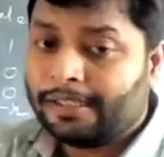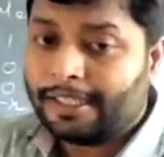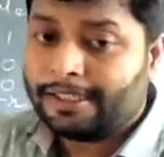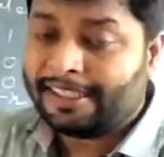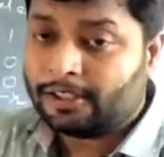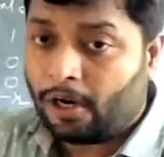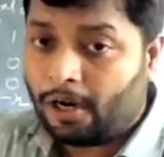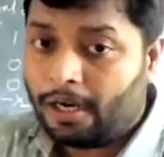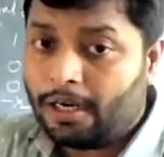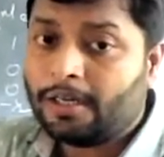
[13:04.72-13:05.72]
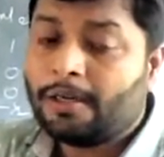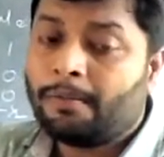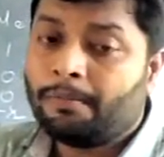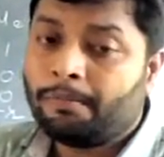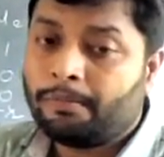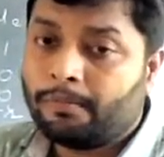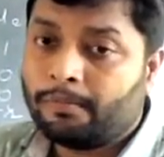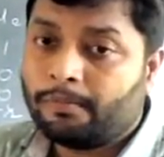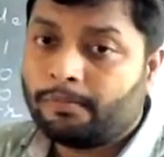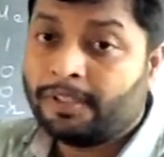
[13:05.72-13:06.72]
This is called
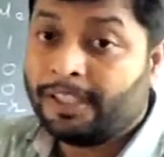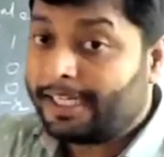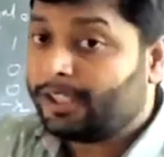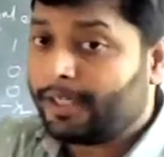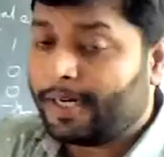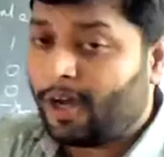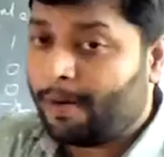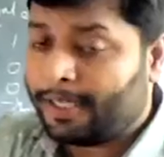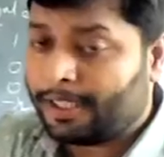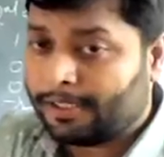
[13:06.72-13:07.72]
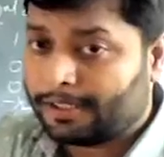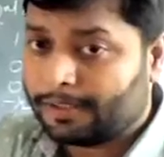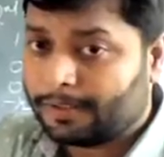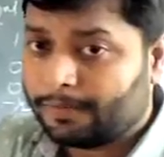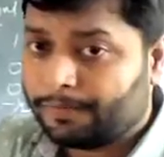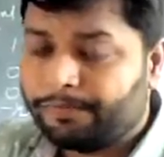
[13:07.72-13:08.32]
degenerate orbitals.